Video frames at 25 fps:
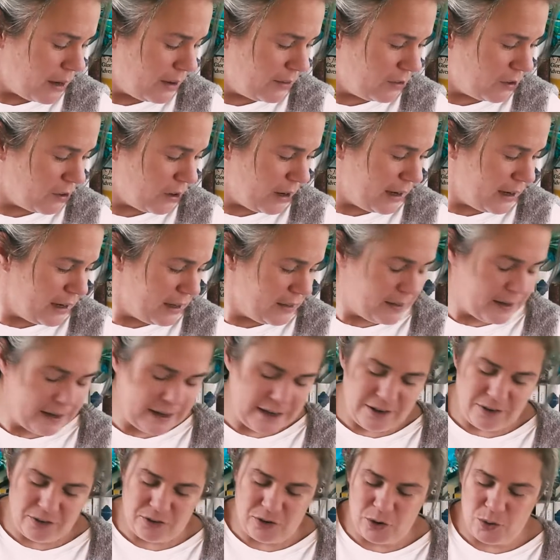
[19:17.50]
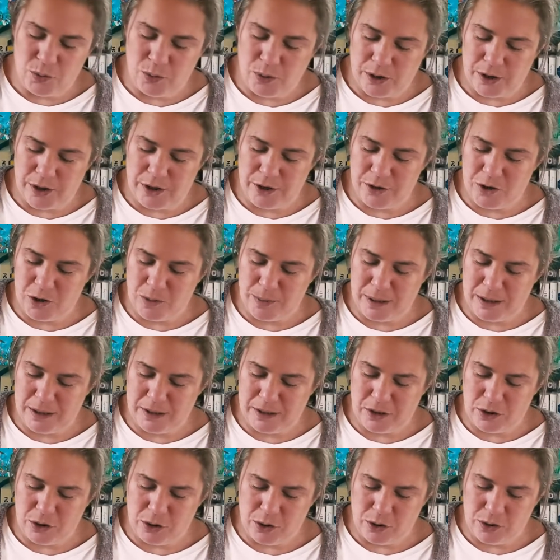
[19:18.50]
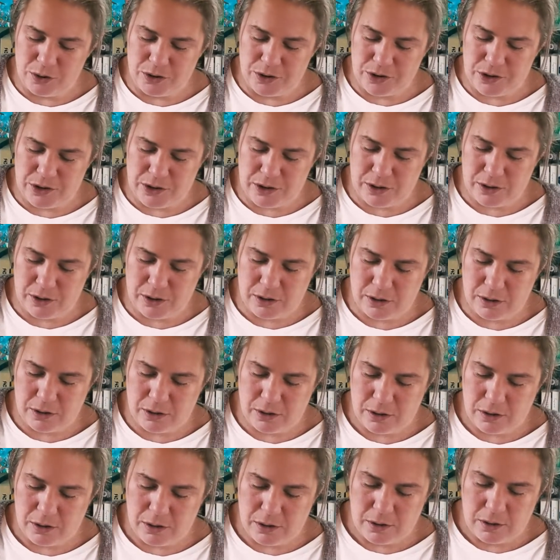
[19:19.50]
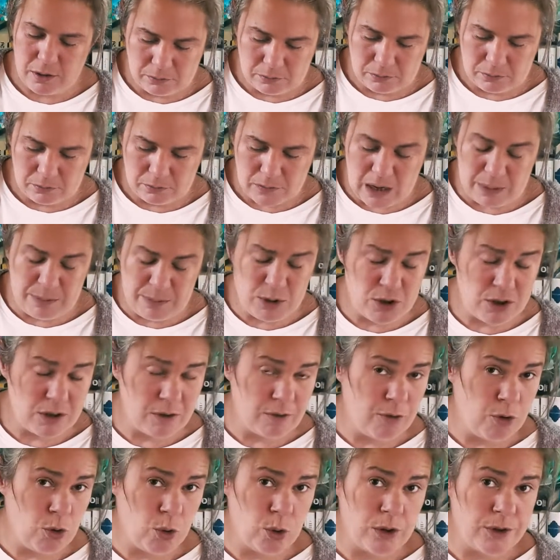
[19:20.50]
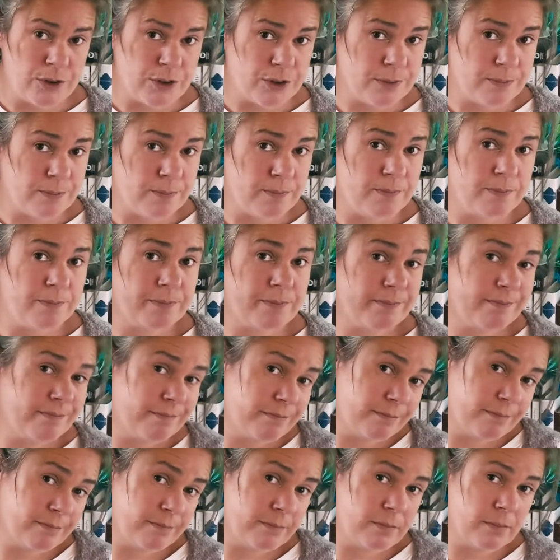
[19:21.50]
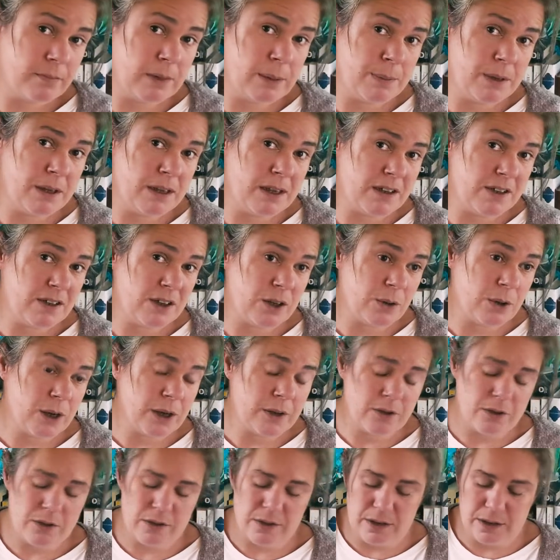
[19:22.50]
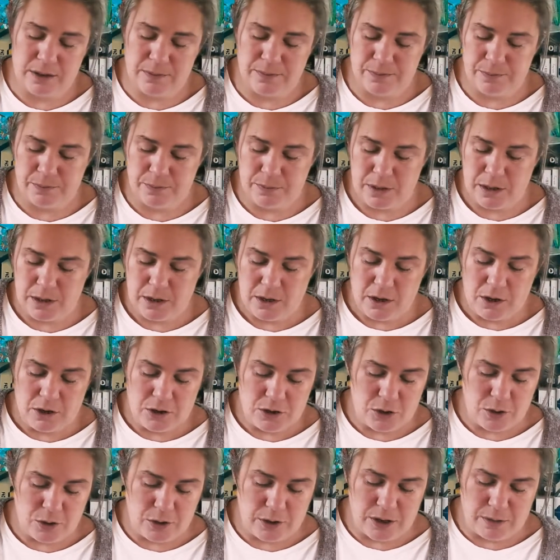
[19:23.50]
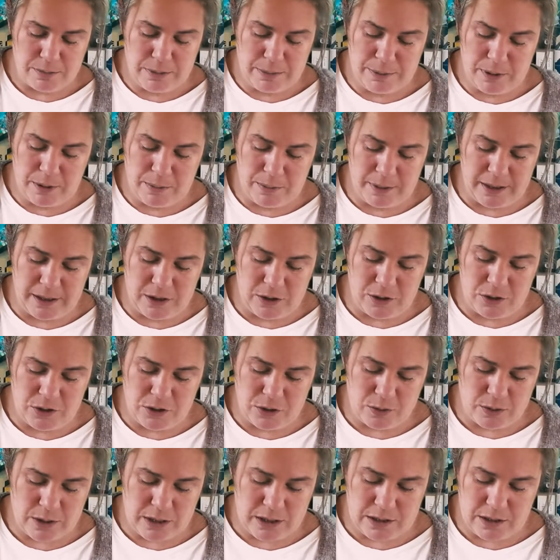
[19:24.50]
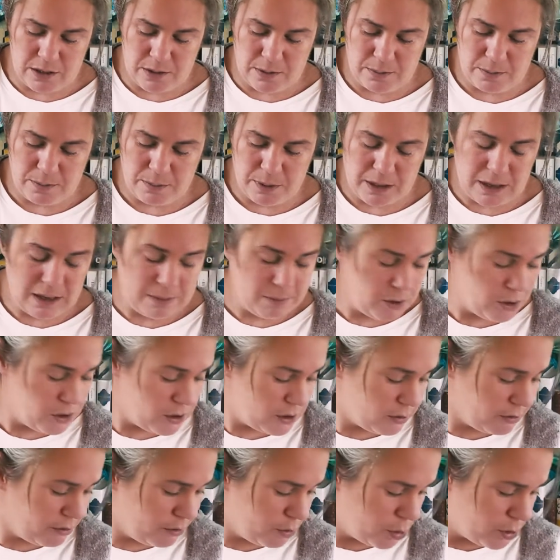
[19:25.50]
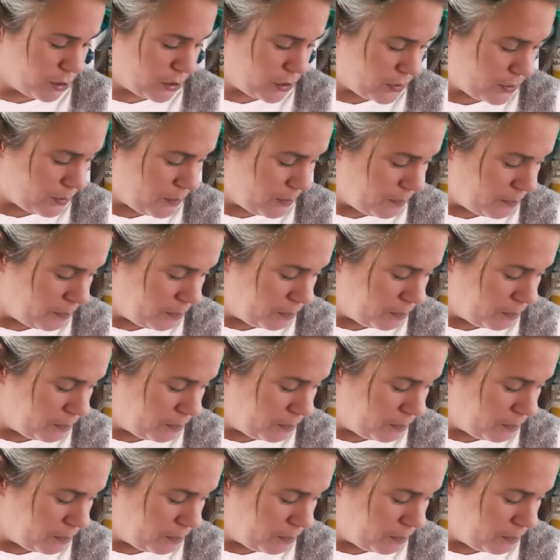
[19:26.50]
Is there anything else you'd want to know about the Holst? I'm using 4s. Maybe that's the only other thing. So other people might use 3s, but I'm using 4s.